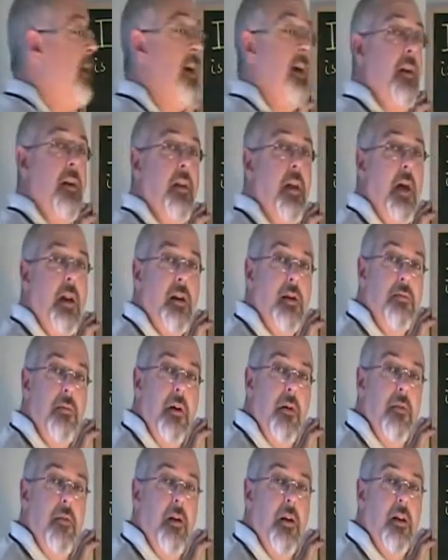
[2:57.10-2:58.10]
That is my
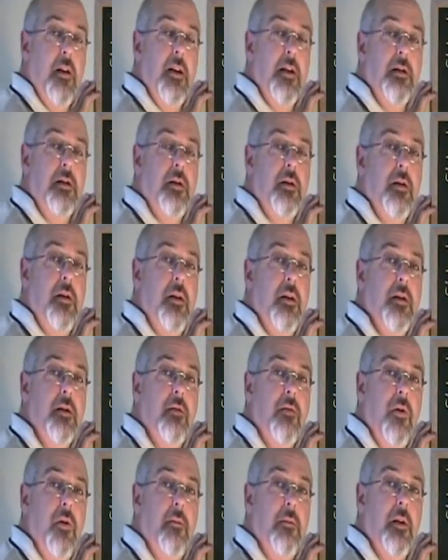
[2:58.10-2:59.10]
final answer to this
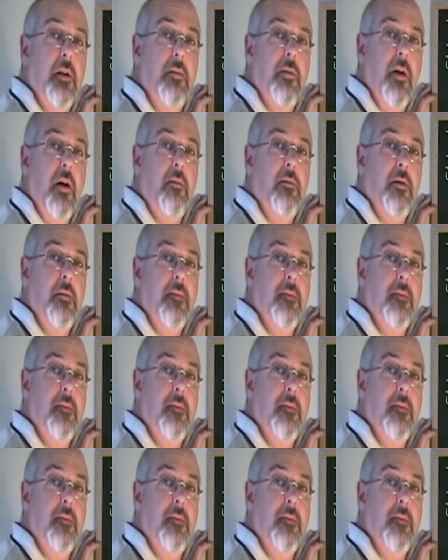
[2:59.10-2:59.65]
formula problem.